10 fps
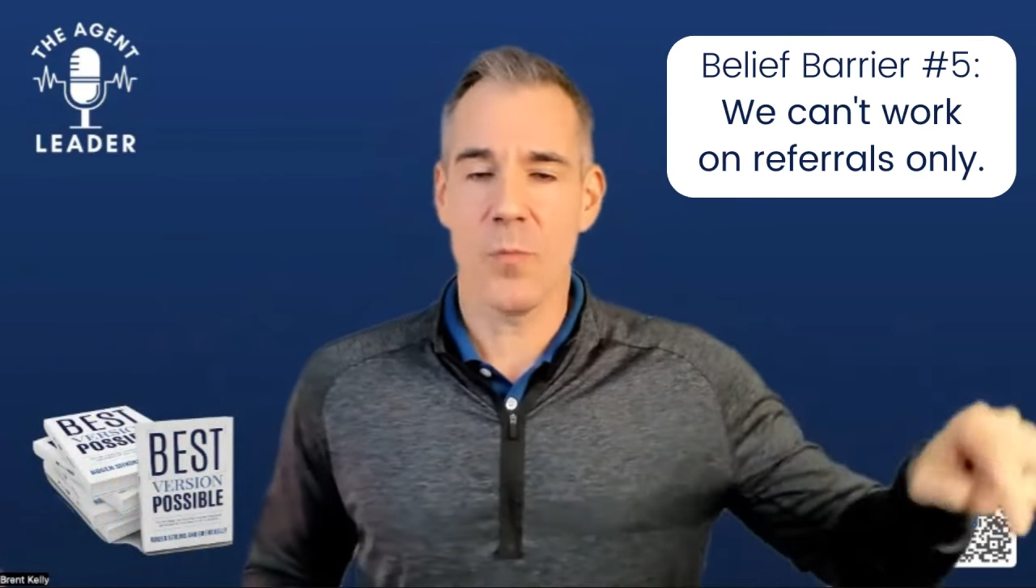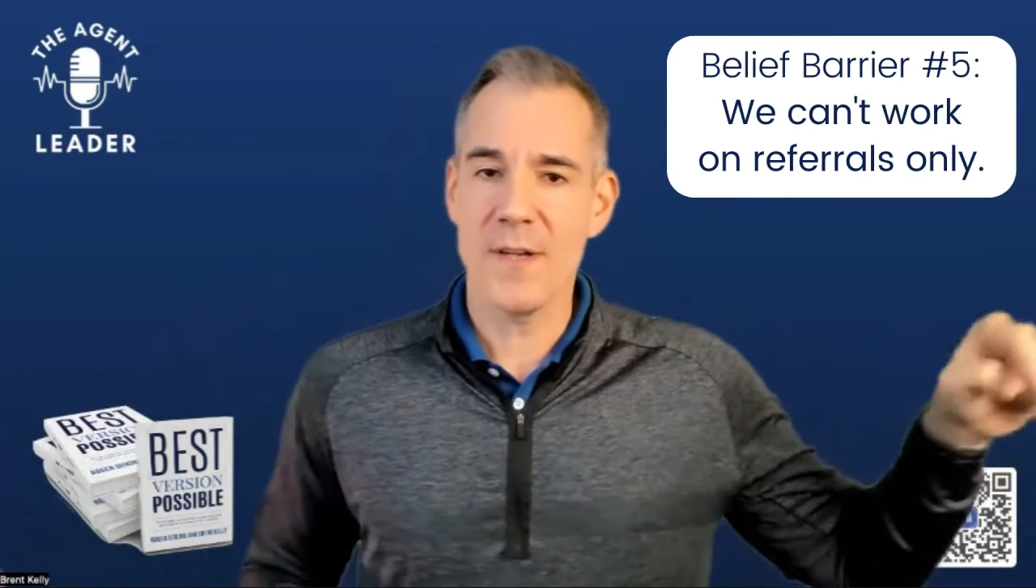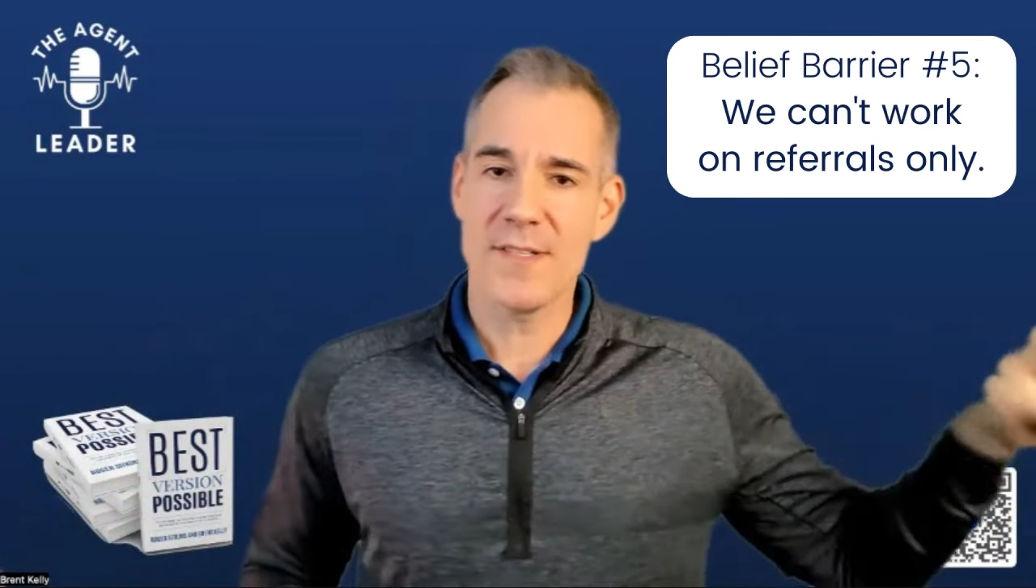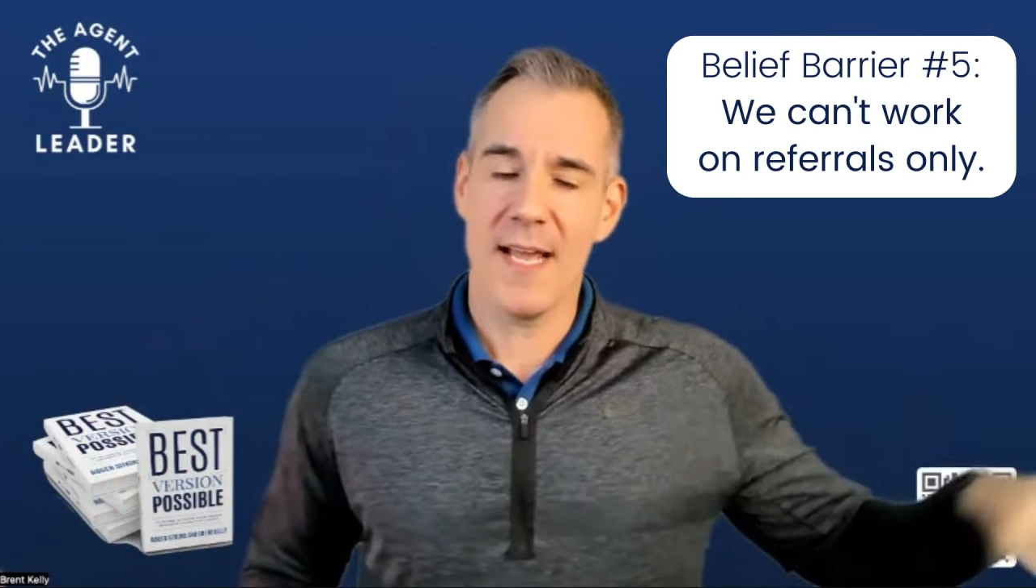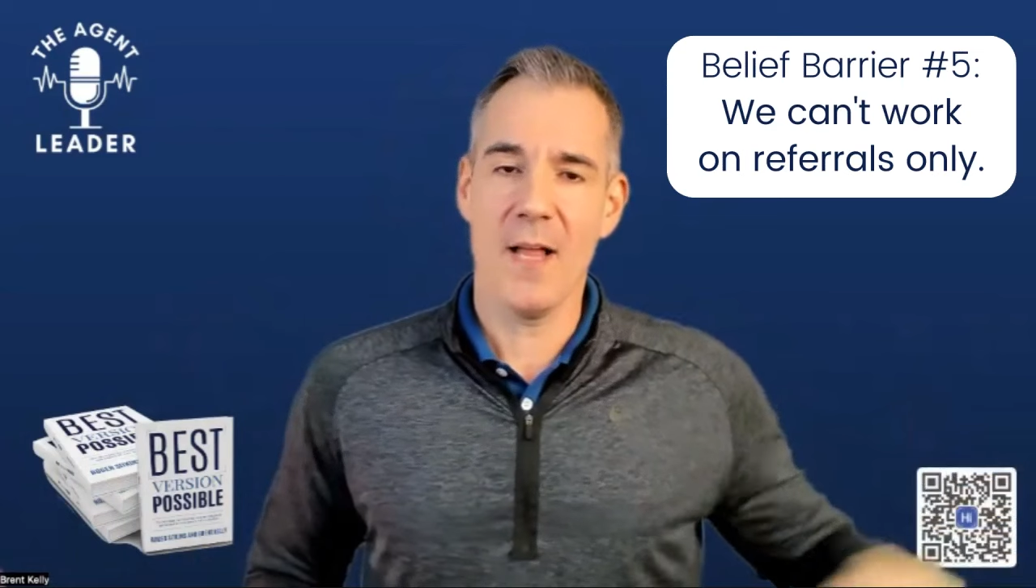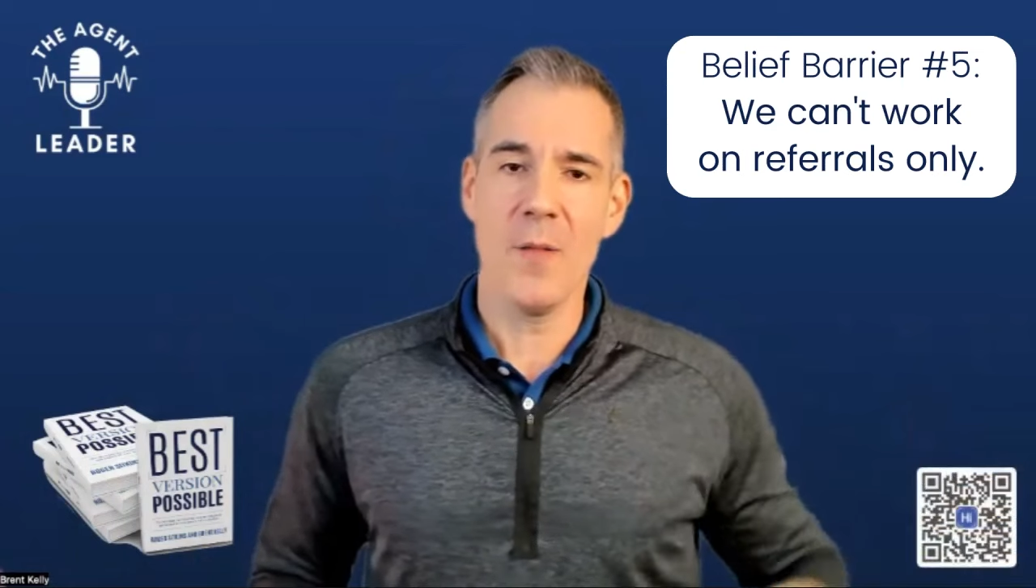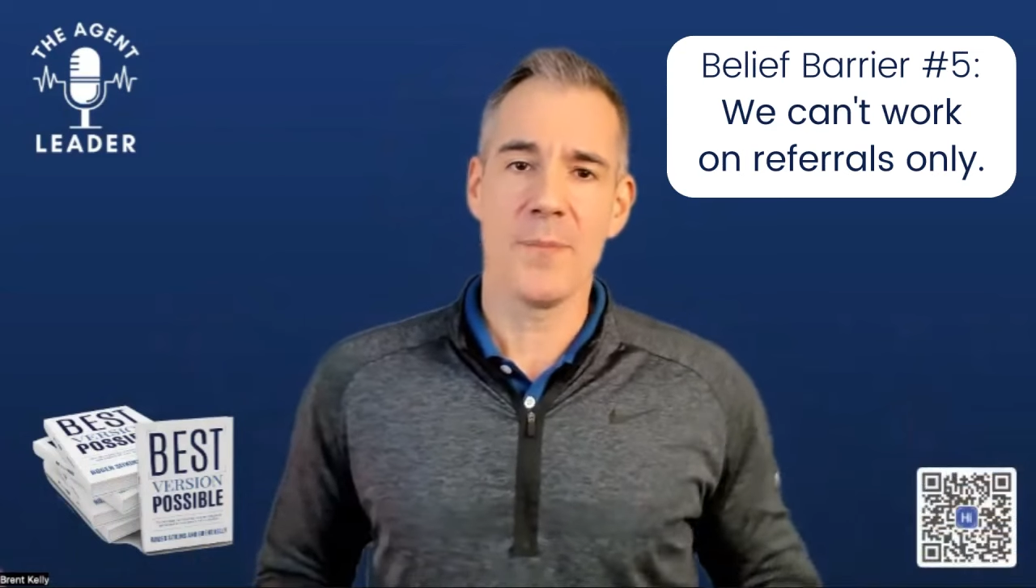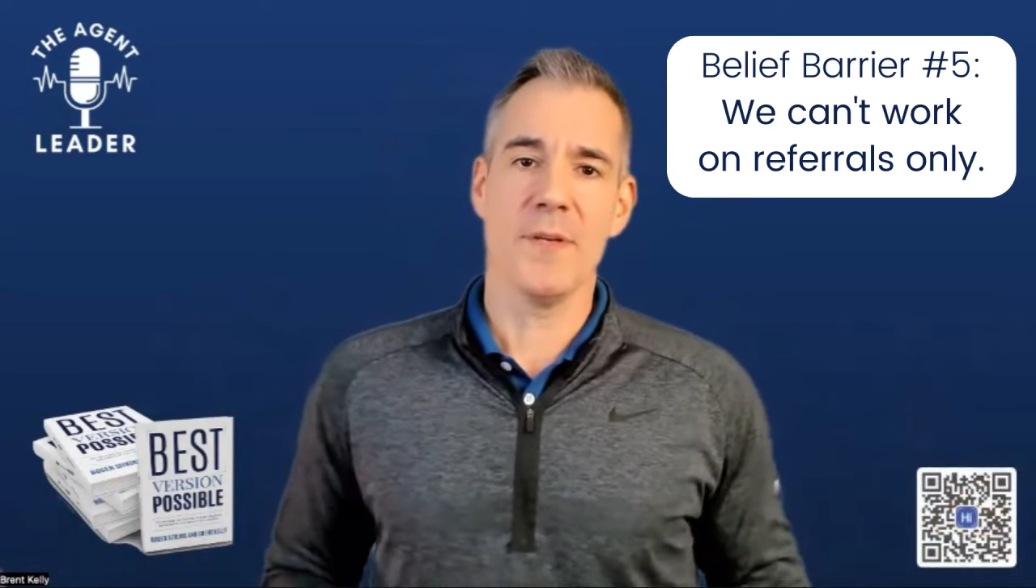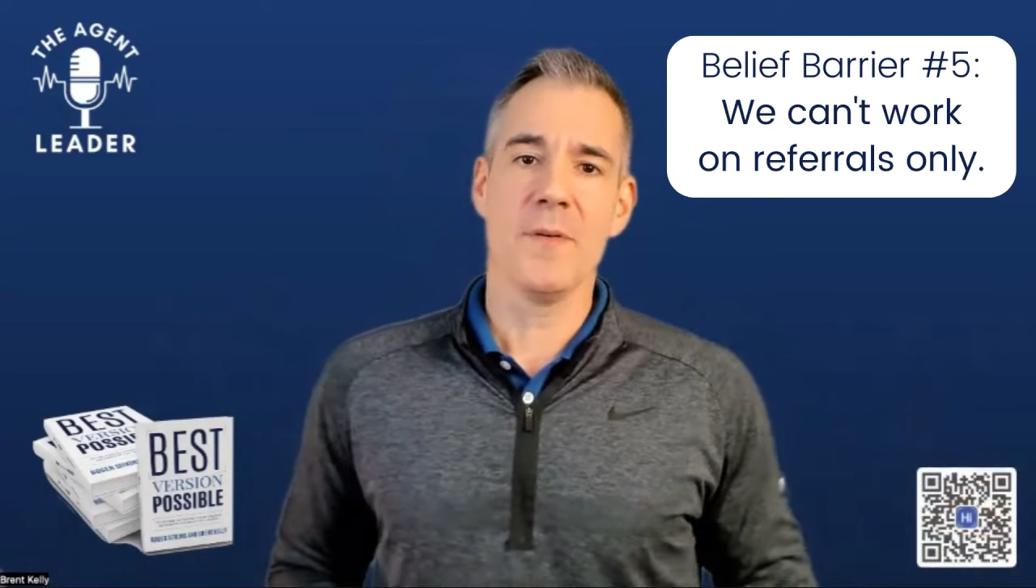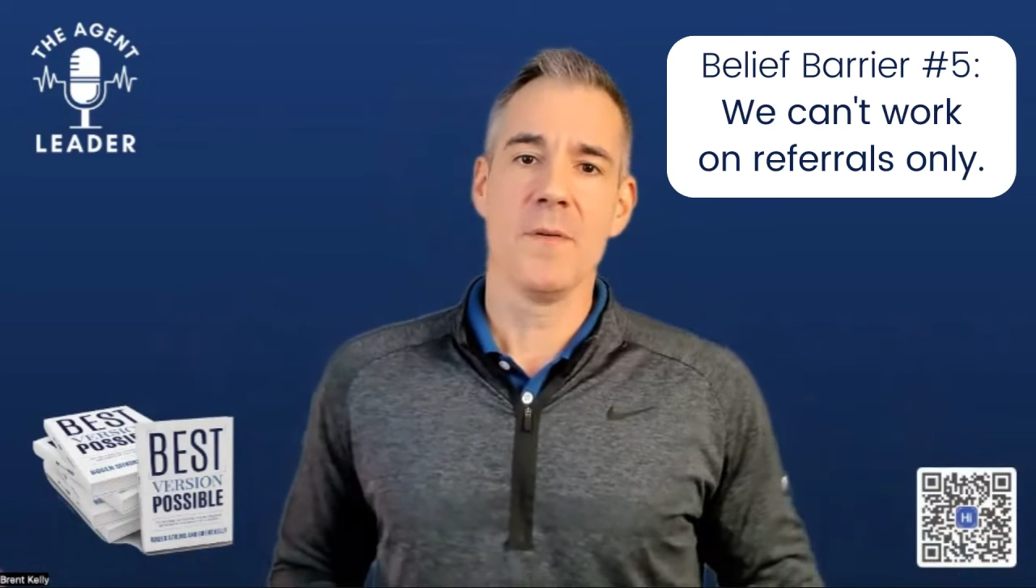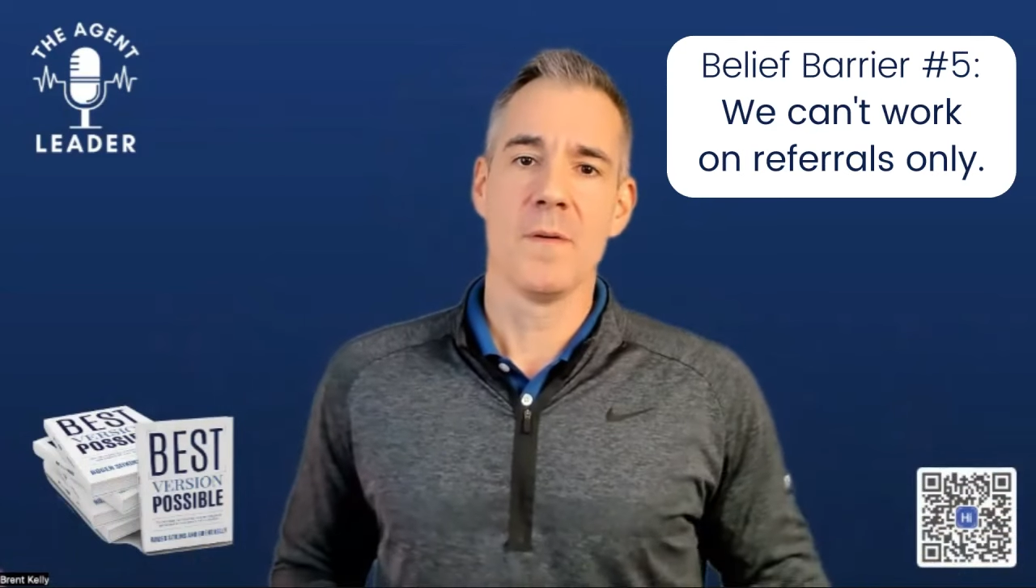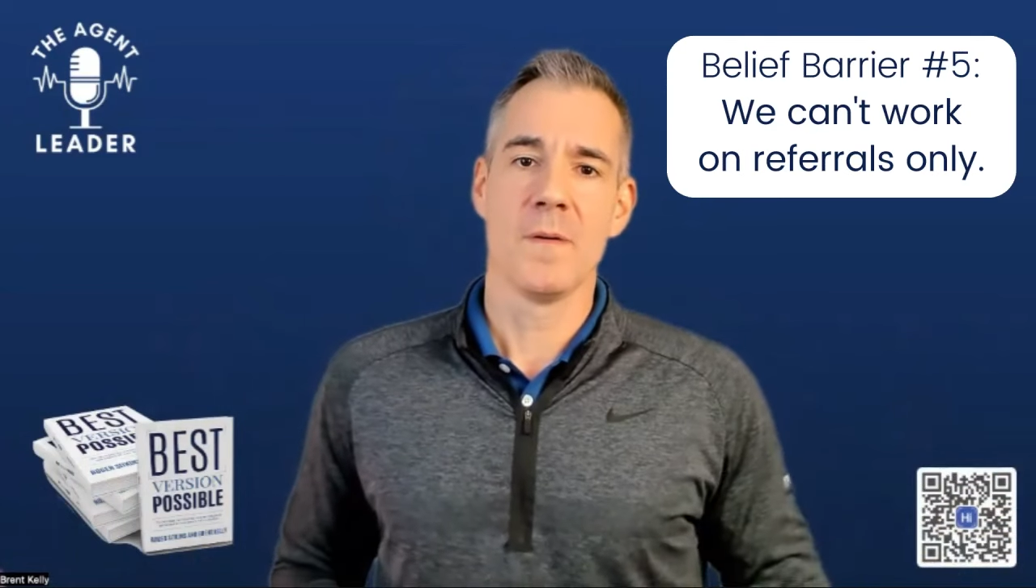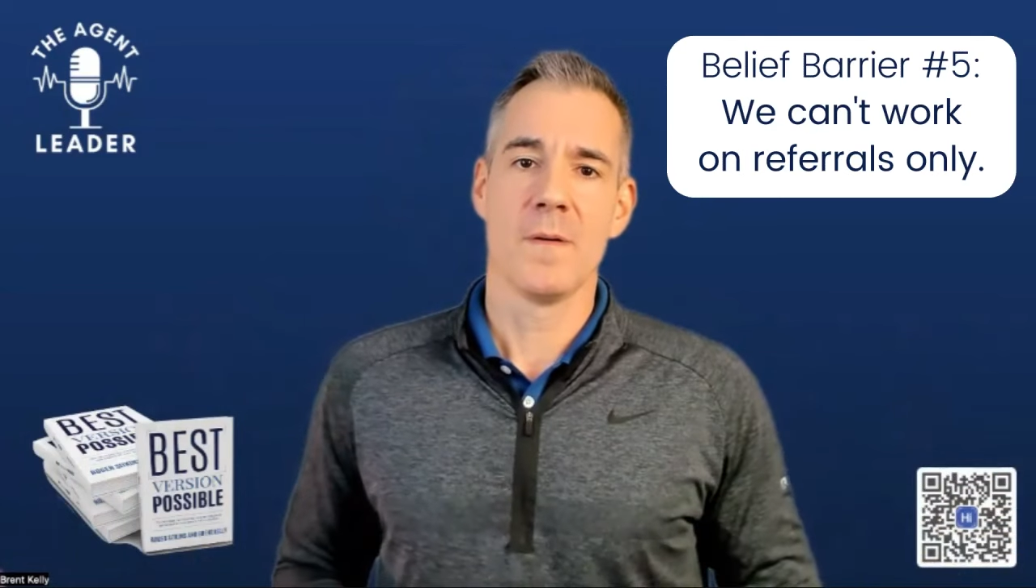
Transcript: want to help you.